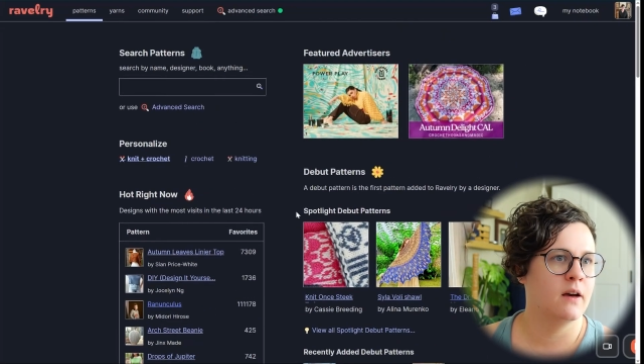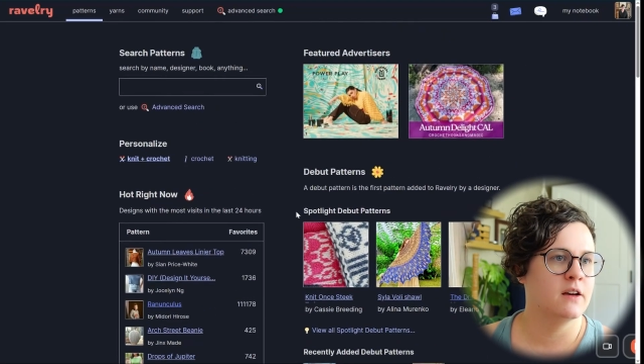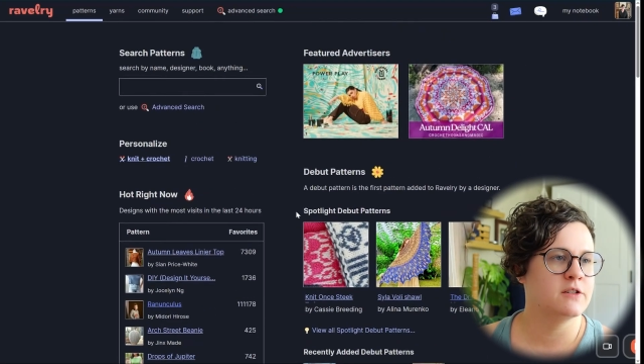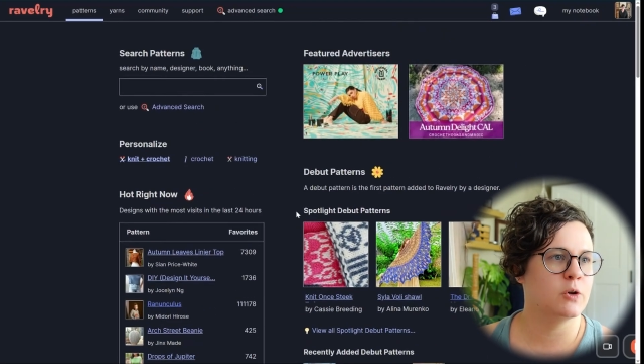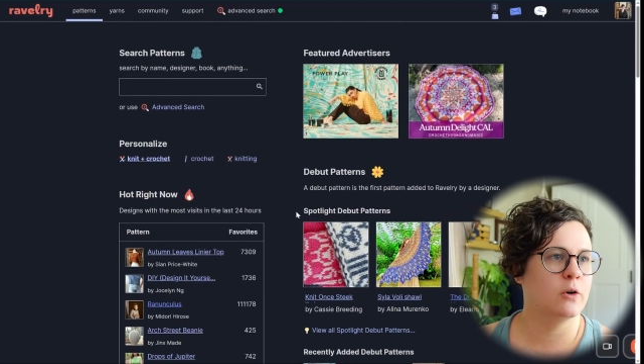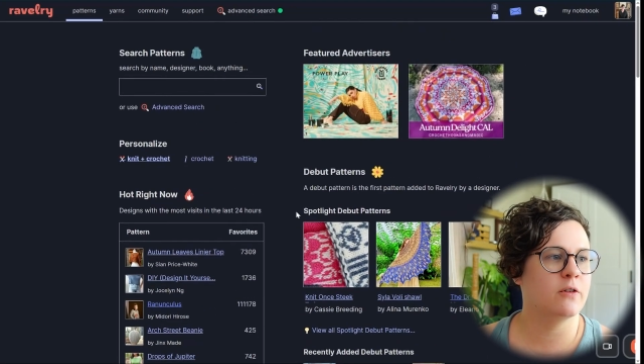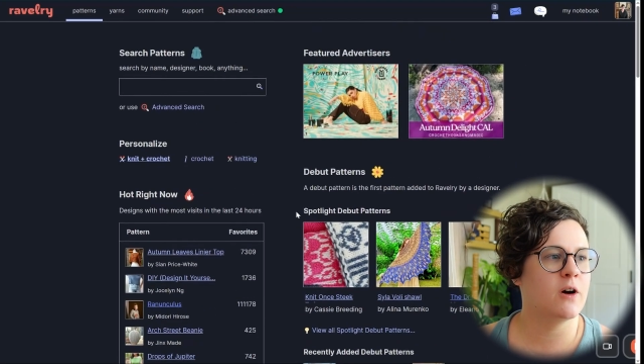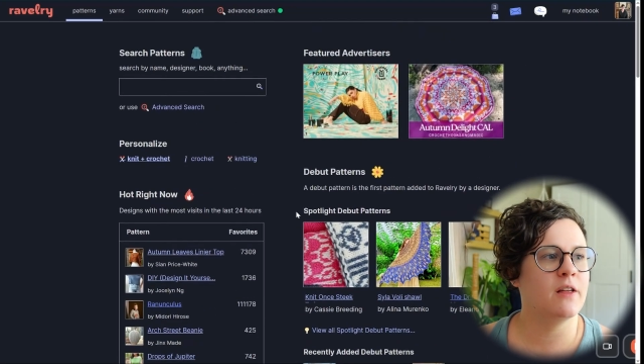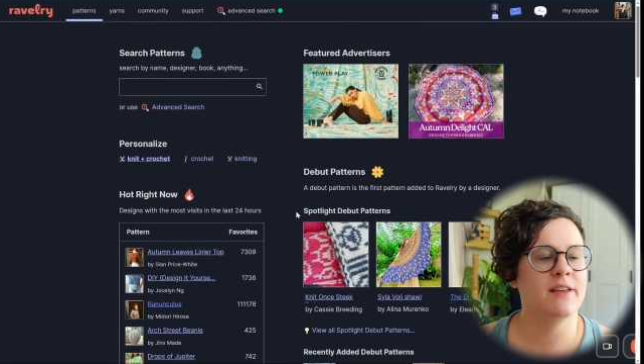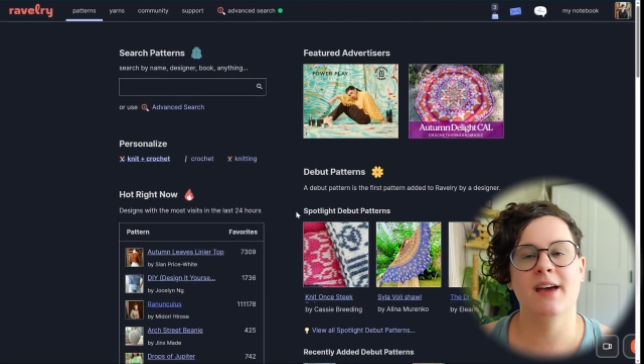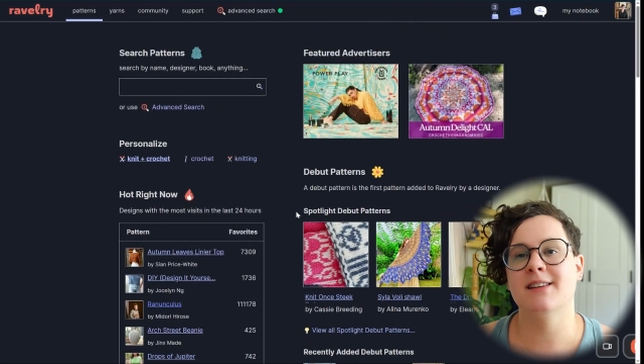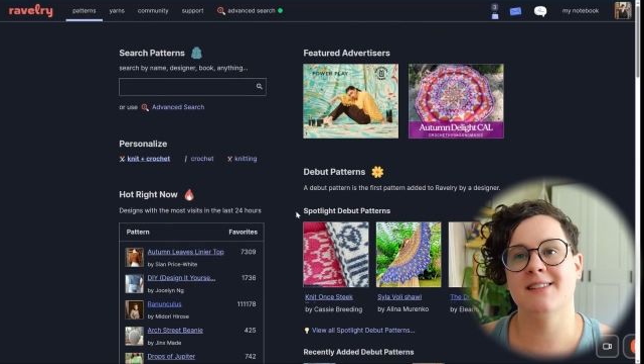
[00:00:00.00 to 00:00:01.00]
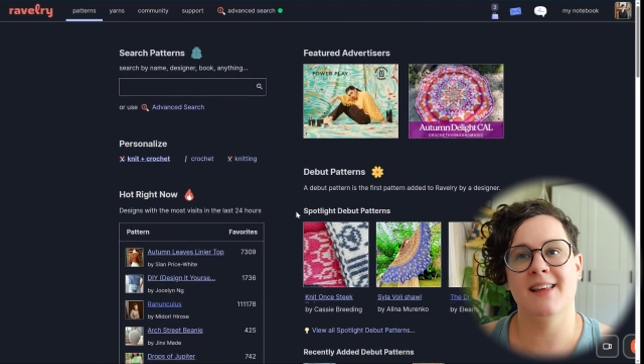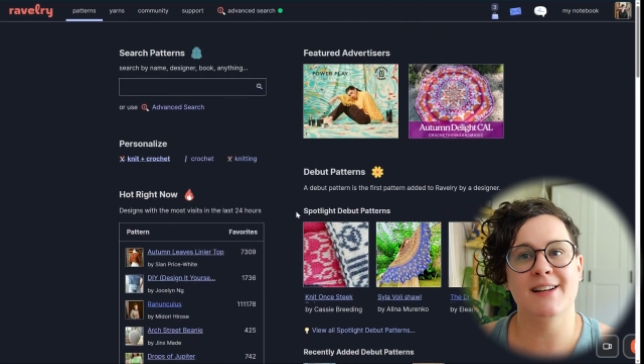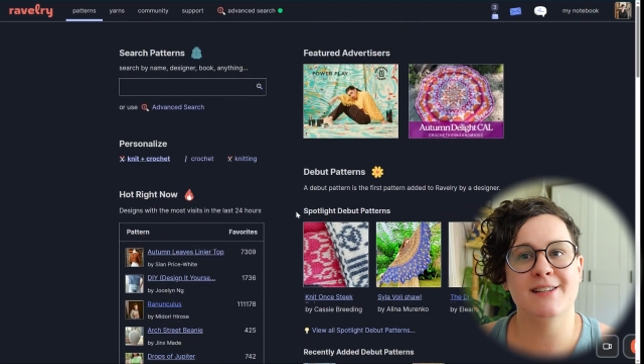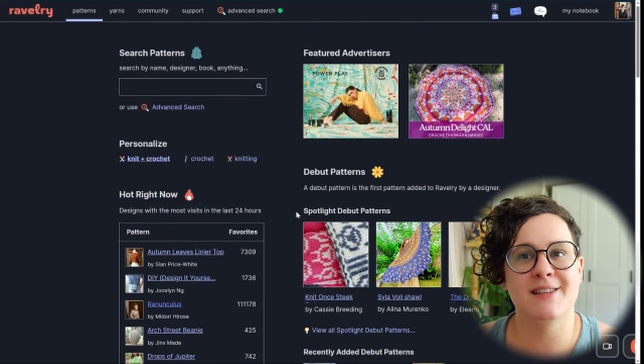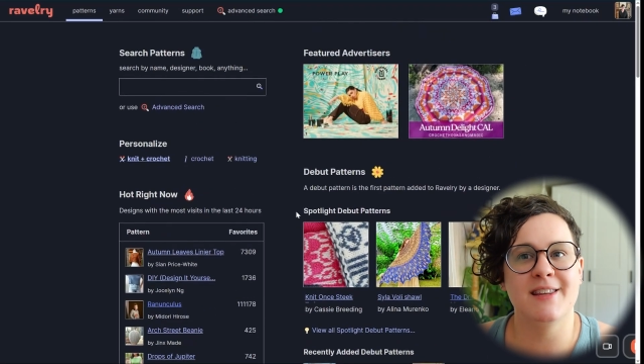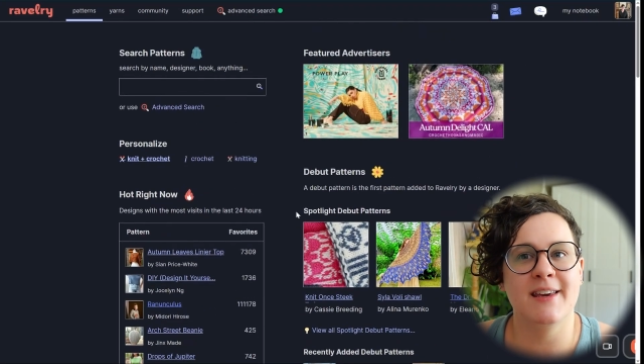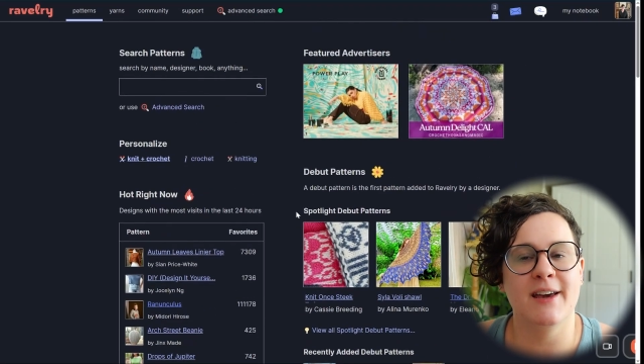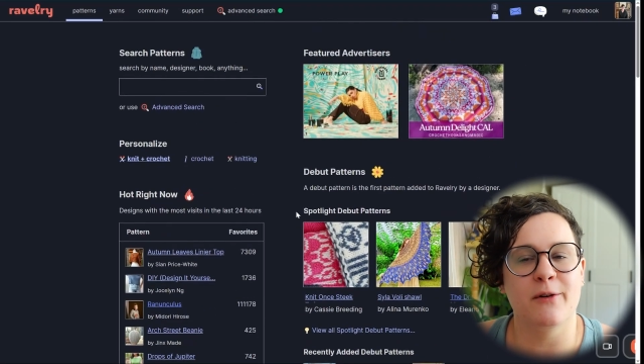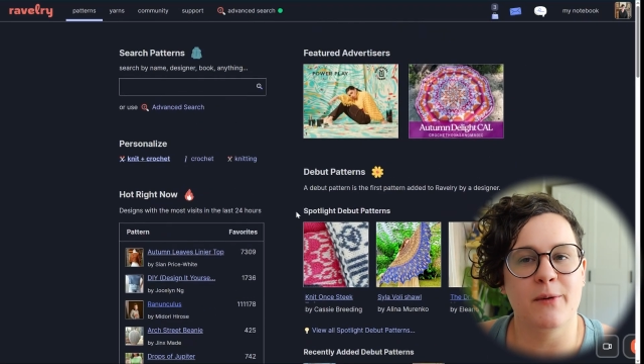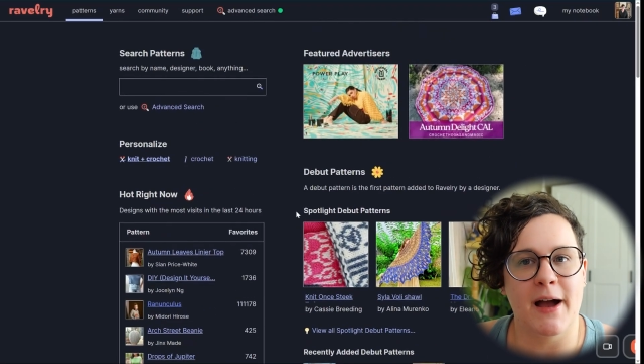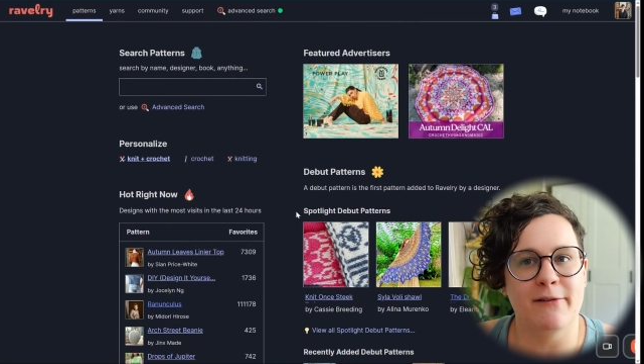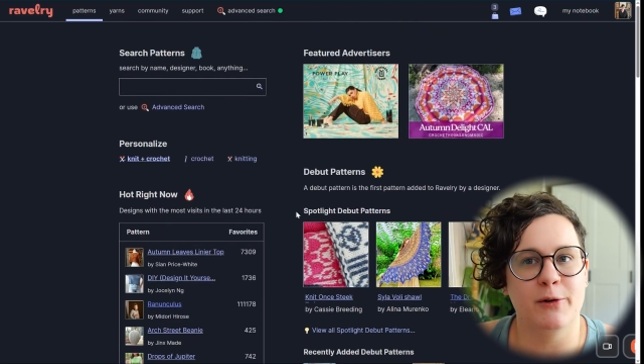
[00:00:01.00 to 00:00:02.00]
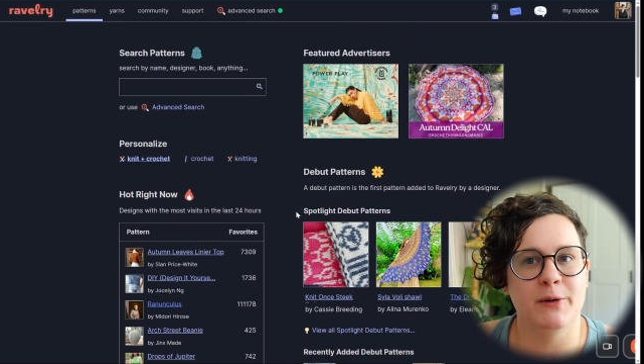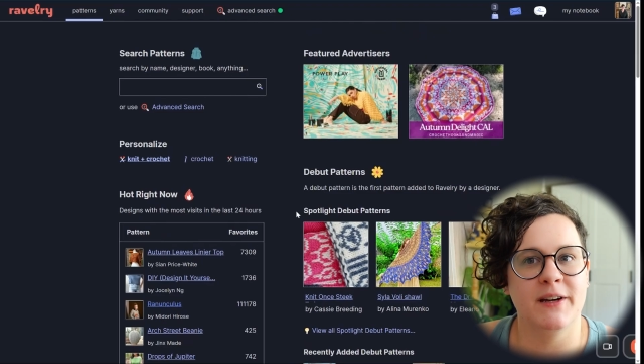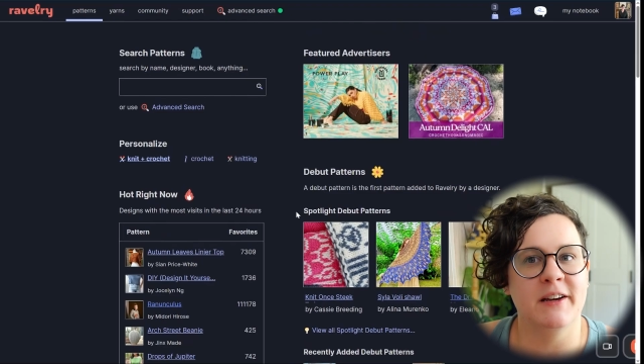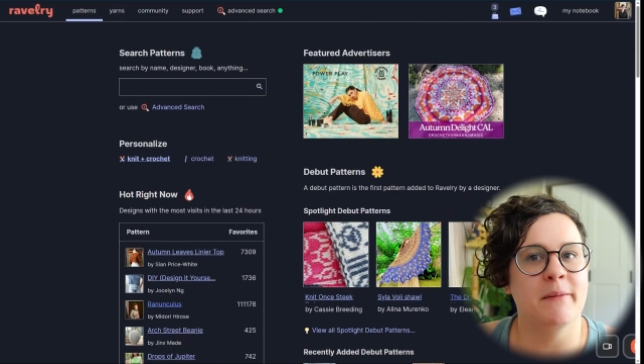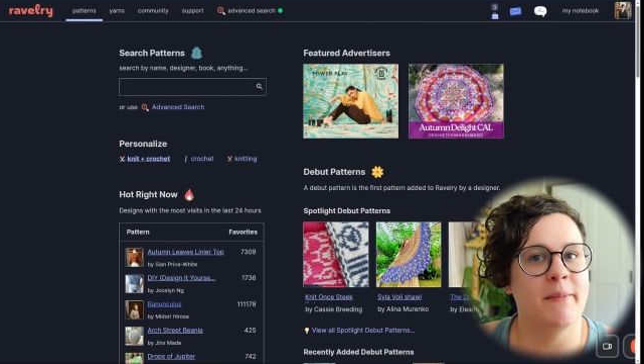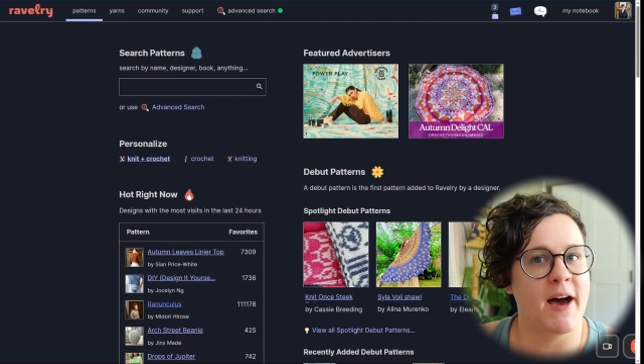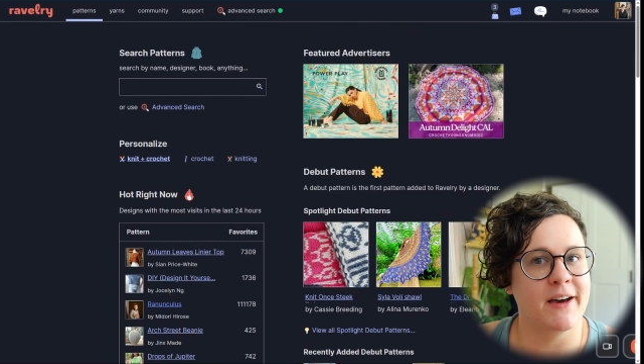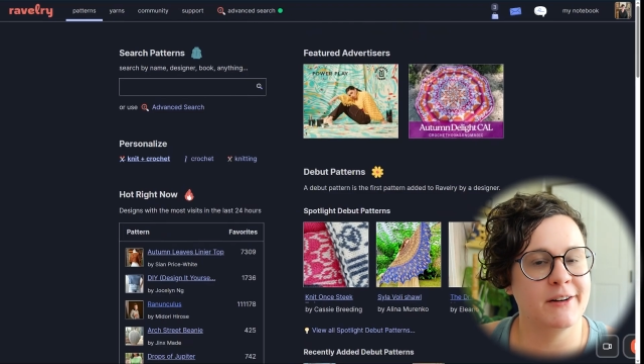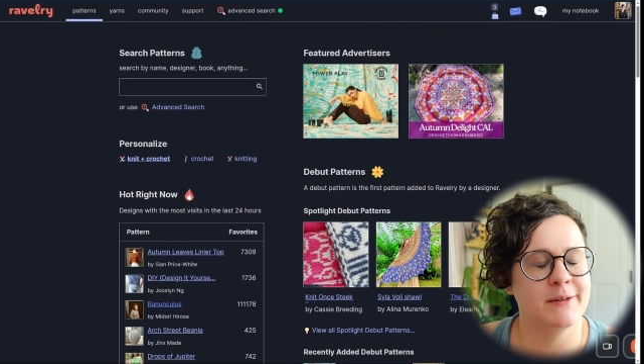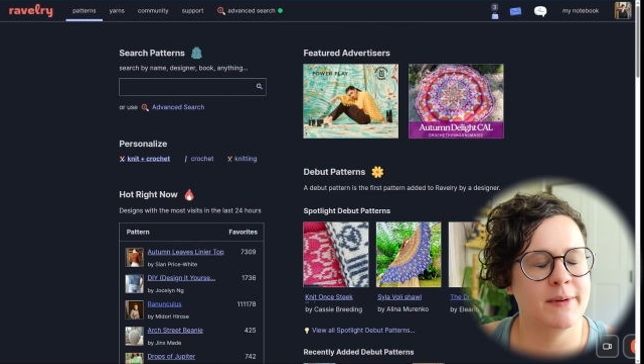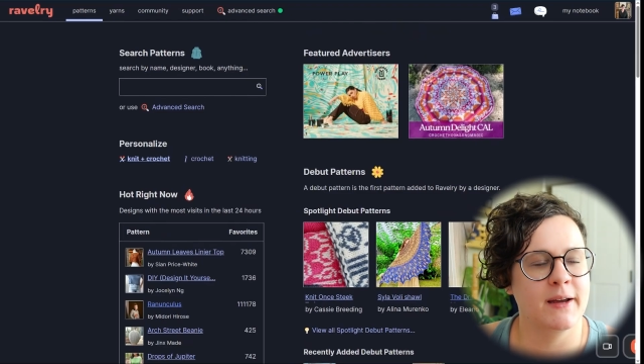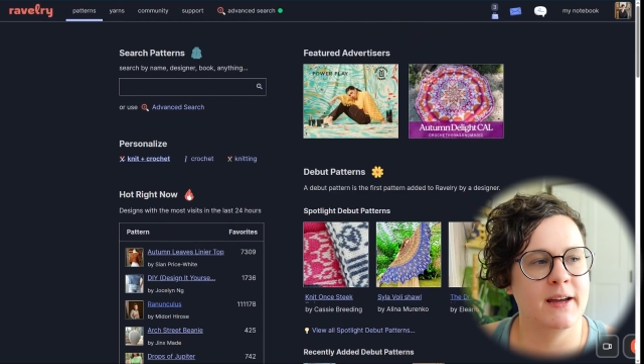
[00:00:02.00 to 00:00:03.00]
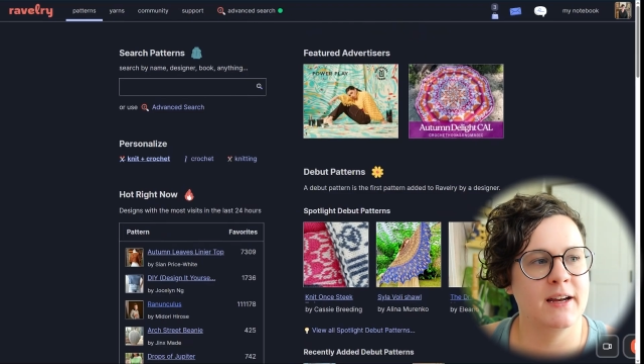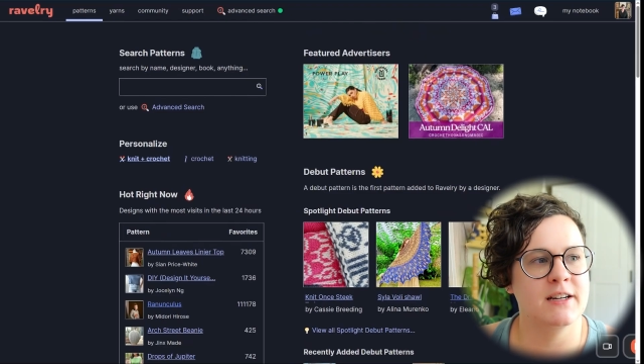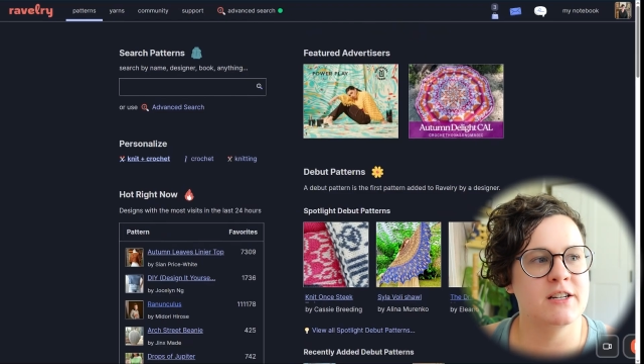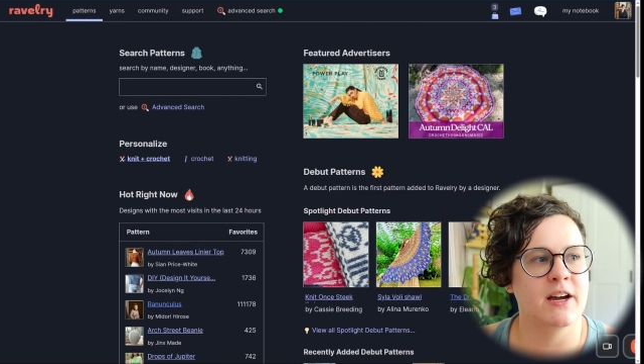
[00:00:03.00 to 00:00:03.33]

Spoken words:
So overall, yes, that's the Ravelry pattern page.